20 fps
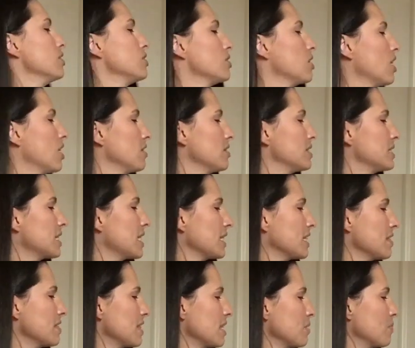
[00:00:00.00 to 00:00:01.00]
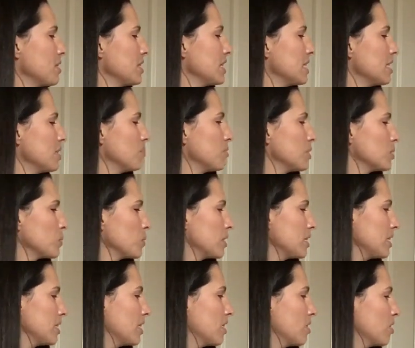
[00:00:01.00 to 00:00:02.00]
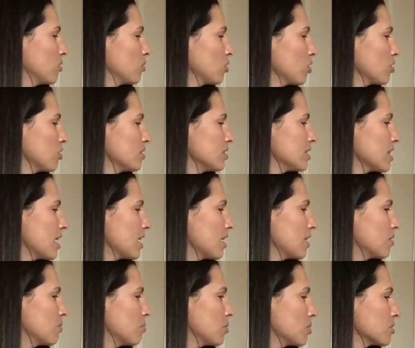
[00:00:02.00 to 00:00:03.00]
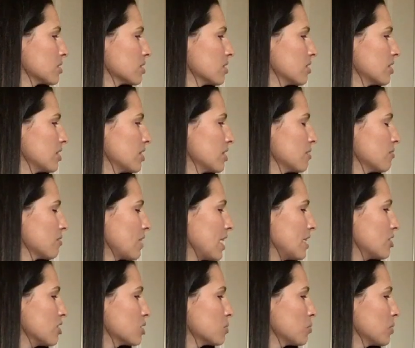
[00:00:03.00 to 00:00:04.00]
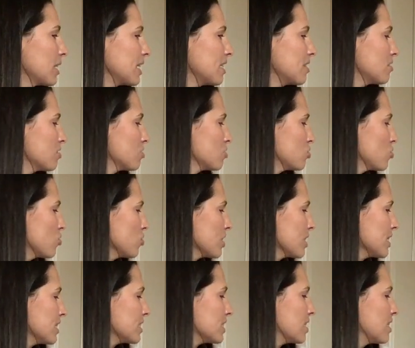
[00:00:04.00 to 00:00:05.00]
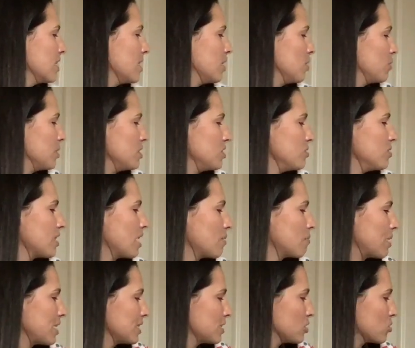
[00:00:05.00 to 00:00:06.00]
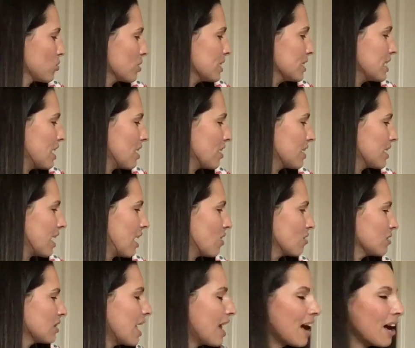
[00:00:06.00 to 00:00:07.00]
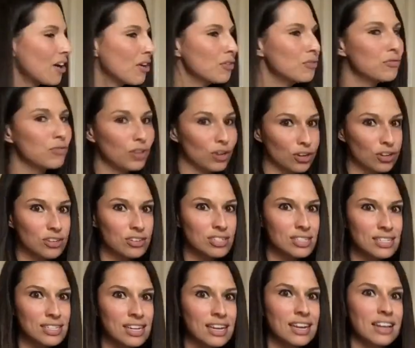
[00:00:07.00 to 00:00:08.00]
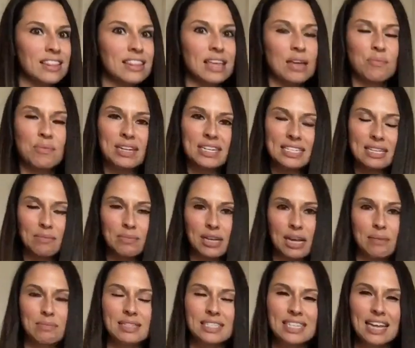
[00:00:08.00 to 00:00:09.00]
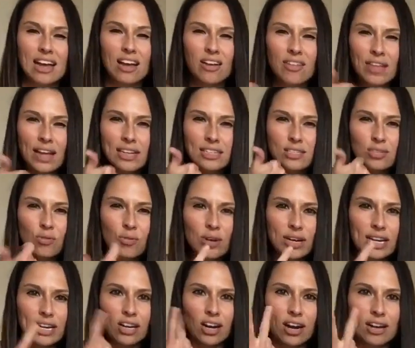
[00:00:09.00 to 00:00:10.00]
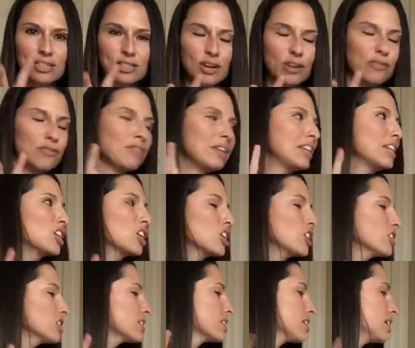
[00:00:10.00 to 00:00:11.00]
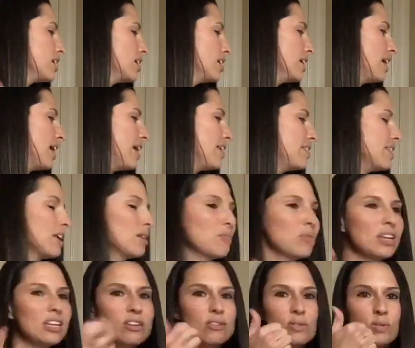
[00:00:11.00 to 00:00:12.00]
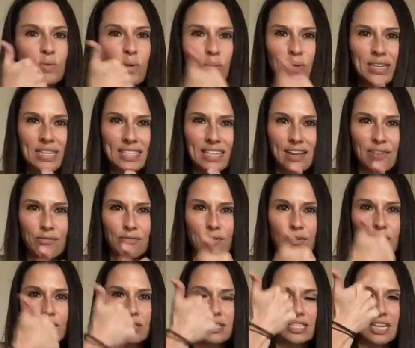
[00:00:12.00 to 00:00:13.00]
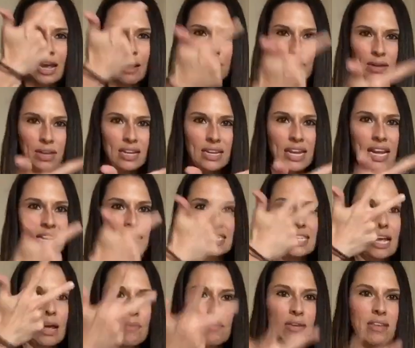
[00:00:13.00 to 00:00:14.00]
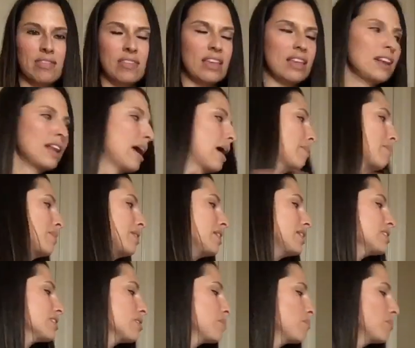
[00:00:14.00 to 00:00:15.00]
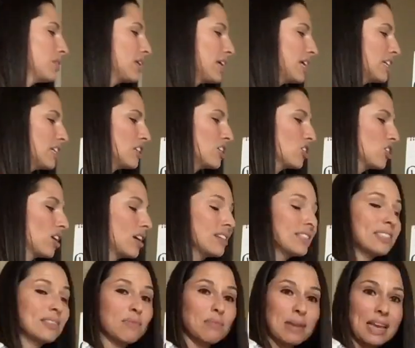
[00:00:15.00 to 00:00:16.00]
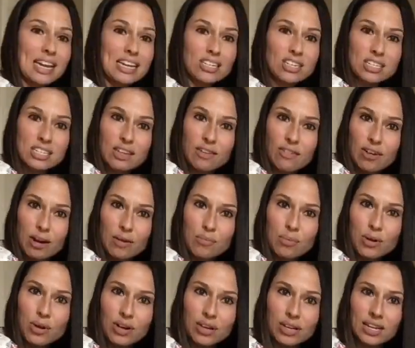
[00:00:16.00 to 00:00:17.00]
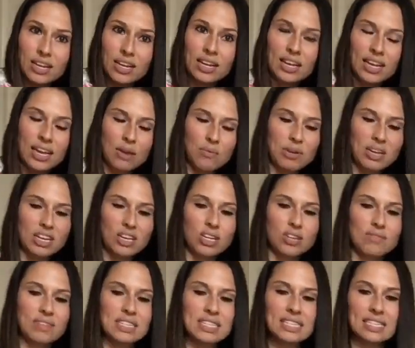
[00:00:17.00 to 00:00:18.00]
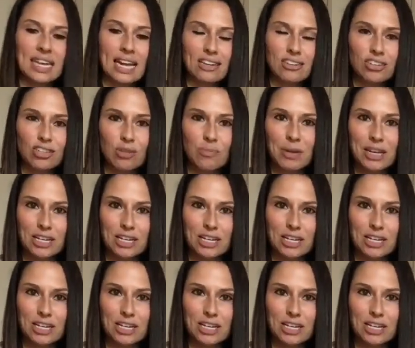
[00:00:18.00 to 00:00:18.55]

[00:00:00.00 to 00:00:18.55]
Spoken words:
The second thing we did was we learned that personal narrative writers plan their stories. We do that by storytelling out loud first, then we sometimes tell that story across our fingers, and then we use what we said first happened, next happened, then happened to plan it across the pages of our book. And we could even sketch the